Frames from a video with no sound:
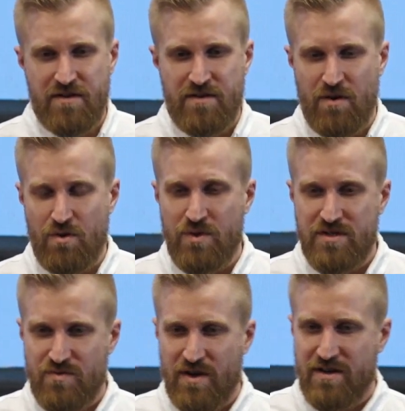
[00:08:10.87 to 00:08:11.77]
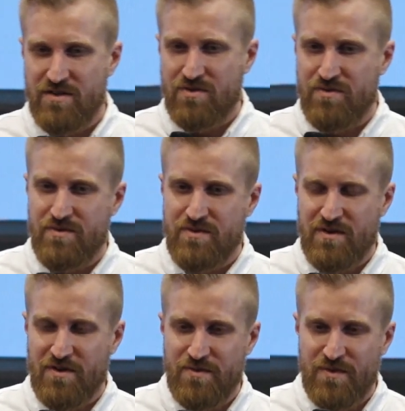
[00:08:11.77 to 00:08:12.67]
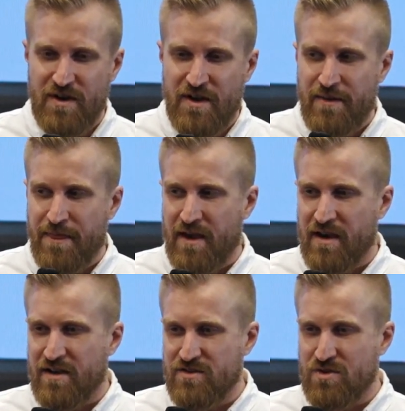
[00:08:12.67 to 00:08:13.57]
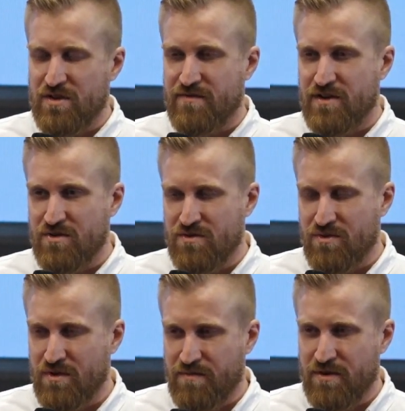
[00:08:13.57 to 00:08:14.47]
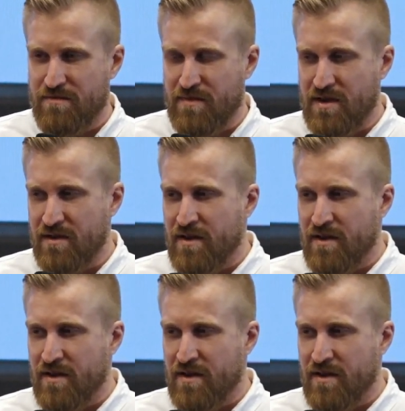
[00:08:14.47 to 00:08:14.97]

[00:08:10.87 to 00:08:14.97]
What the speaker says: always ready to deliver you to the point B.